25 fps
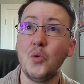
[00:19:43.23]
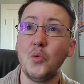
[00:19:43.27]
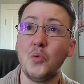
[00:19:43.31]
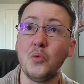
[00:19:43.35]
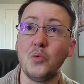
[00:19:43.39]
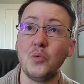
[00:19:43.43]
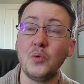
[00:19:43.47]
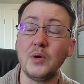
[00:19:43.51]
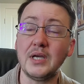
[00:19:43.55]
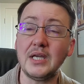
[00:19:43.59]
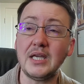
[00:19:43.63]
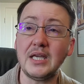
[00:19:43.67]

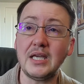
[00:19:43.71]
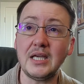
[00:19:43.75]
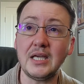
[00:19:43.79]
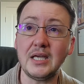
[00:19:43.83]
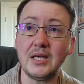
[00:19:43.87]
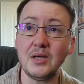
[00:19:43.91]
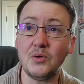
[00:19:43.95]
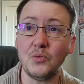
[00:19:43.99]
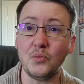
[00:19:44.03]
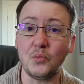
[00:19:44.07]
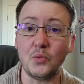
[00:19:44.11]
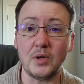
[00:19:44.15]

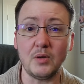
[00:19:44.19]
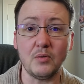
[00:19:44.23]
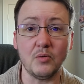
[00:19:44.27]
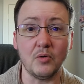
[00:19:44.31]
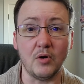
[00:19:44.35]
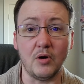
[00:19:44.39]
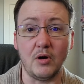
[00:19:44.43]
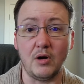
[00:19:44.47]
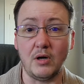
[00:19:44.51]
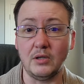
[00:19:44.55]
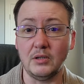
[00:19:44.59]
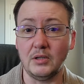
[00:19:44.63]
we we
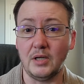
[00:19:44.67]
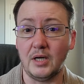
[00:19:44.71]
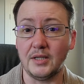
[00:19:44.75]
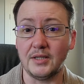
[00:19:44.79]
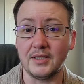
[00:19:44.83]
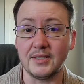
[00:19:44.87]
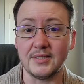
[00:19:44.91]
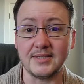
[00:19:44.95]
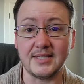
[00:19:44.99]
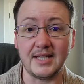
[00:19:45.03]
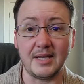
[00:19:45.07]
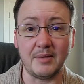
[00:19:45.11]
were all on
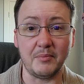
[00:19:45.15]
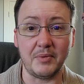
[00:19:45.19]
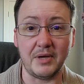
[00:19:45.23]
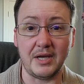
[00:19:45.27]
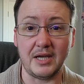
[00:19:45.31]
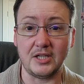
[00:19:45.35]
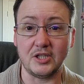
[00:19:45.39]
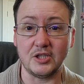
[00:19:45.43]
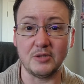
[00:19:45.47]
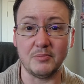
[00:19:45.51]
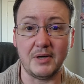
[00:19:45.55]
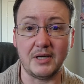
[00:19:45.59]
the same
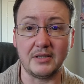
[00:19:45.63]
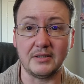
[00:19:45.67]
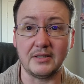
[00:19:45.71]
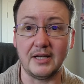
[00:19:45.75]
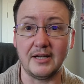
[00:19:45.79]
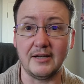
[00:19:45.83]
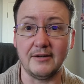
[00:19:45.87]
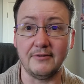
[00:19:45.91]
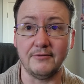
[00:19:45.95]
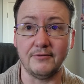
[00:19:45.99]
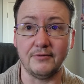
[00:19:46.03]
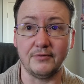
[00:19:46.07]
page about
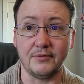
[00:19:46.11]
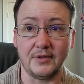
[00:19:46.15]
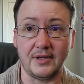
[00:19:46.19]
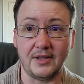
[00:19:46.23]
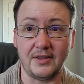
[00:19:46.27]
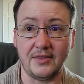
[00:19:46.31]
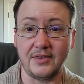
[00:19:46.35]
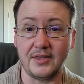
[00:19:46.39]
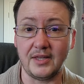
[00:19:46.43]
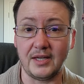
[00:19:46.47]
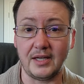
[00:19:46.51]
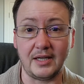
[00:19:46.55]

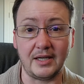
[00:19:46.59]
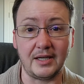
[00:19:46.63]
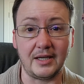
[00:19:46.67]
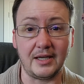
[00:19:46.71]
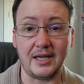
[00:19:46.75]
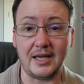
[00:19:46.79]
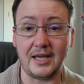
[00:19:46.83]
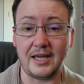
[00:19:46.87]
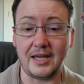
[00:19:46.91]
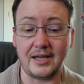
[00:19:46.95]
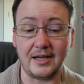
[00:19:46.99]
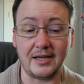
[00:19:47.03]

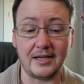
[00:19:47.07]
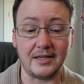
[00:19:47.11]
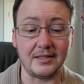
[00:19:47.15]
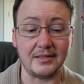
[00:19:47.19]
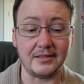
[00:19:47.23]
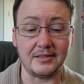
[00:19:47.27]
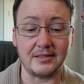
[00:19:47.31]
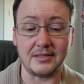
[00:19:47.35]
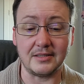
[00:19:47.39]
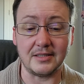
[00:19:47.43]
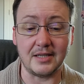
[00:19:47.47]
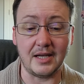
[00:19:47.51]
everything,
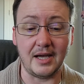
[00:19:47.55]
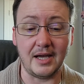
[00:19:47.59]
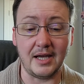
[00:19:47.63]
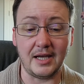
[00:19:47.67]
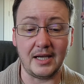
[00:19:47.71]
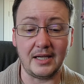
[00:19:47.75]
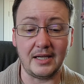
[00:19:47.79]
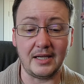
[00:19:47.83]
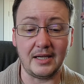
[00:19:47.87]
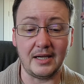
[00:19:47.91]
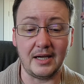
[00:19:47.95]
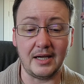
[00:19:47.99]
and
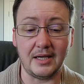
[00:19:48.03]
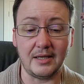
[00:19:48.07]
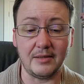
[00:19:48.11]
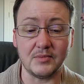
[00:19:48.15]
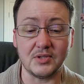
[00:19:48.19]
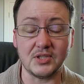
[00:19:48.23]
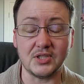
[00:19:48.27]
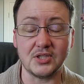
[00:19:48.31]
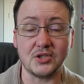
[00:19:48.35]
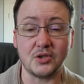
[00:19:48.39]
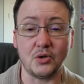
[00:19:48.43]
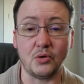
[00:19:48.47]
I I
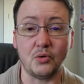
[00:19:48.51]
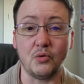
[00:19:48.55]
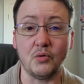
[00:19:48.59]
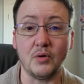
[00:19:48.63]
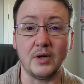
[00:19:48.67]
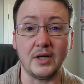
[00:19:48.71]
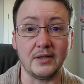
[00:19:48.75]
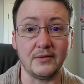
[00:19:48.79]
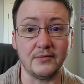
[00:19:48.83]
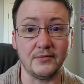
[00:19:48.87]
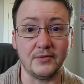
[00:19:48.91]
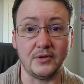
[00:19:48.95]
am so
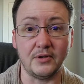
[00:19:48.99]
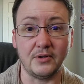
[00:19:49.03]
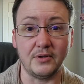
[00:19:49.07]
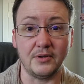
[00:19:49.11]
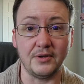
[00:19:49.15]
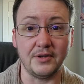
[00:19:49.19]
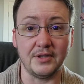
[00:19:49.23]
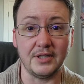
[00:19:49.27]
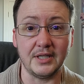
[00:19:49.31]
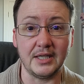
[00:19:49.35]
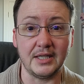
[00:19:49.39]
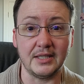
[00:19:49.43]

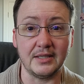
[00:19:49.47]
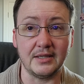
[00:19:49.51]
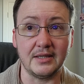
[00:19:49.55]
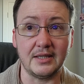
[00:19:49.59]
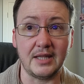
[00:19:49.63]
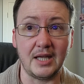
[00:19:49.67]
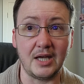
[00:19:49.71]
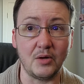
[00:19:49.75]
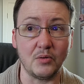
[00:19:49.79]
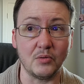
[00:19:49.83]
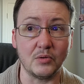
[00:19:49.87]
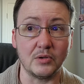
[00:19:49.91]
grateful that
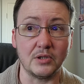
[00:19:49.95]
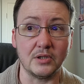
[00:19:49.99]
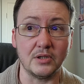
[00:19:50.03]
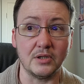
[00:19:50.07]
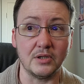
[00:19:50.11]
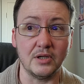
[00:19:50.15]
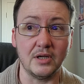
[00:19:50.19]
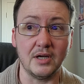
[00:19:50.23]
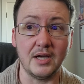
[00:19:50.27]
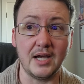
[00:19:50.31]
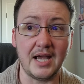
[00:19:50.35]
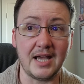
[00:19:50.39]
they
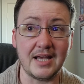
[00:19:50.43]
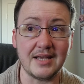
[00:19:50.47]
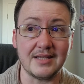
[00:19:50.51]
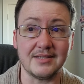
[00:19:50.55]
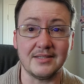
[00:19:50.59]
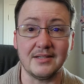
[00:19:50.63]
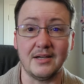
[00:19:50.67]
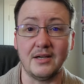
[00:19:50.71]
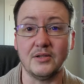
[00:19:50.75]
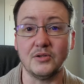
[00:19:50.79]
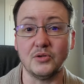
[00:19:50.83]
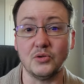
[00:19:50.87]
were
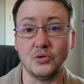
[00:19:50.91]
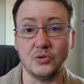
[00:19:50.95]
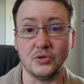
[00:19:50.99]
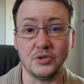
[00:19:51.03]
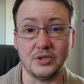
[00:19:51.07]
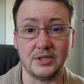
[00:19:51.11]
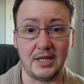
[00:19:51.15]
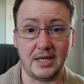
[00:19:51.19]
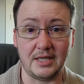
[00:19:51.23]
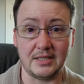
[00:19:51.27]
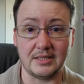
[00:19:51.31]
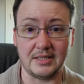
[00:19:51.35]
as
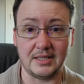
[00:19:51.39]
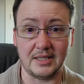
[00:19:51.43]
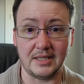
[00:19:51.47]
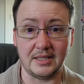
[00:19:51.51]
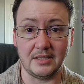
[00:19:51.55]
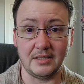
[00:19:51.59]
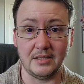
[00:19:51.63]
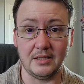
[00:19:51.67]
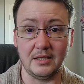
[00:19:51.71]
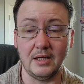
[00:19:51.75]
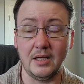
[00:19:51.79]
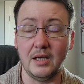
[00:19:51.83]

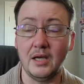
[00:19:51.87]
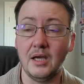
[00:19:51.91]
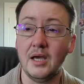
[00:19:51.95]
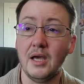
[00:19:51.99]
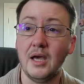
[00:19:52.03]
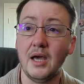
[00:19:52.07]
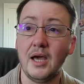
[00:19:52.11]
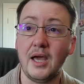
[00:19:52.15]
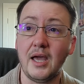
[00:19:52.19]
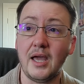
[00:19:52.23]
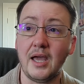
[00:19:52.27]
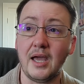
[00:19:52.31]
understanding,
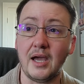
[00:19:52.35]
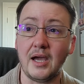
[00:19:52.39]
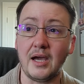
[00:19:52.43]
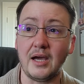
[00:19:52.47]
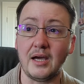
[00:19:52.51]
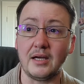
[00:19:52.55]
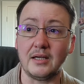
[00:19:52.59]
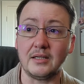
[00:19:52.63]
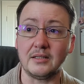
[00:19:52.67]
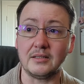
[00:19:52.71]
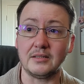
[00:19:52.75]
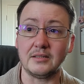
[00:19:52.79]

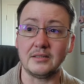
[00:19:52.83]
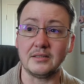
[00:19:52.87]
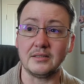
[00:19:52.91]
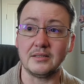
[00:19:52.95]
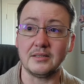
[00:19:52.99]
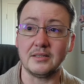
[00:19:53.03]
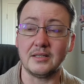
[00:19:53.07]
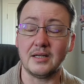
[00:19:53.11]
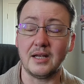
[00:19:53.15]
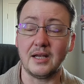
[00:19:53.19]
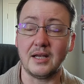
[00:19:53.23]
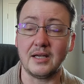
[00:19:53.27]
and
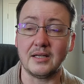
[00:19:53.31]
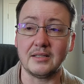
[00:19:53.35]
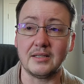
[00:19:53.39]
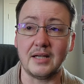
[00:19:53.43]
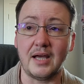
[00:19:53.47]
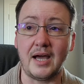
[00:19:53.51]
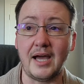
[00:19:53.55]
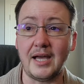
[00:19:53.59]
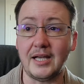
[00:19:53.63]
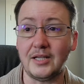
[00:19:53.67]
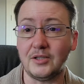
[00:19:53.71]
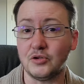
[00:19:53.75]

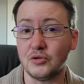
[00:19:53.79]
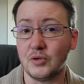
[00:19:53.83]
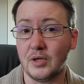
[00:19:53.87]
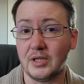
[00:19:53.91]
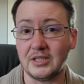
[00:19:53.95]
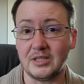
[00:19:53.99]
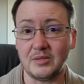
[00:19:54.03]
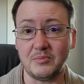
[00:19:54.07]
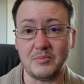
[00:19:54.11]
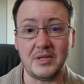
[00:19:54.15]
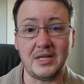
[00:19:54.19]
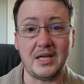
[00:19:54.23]
and I
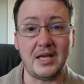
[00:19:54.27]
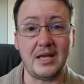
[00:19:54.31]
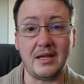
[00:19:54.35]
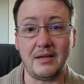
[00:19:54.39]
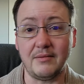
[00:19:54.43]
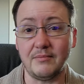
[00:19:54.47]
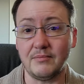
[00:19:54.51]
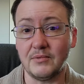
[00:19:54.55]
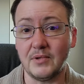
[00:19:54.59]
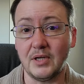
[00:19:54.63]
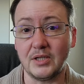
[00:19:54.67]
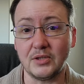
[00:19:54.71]
tried to
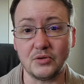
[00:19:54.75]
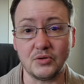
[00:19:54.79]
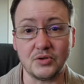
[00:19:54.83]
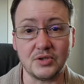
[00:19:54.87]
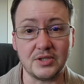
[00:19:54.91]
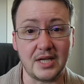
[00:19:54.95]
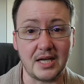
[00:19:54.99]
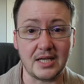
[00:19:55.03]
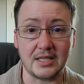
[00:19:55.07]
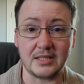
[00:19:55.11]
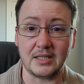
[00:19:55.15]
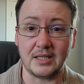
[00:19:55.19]
be
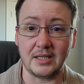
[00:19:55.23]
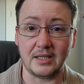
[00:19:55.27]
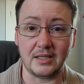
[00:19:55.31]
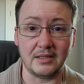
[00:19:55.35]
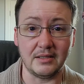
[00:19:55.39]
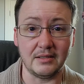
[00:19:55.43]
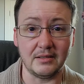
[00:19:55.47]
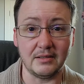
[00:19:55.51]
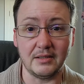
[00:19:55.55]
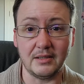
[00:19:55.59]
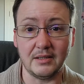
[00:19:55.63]
understanding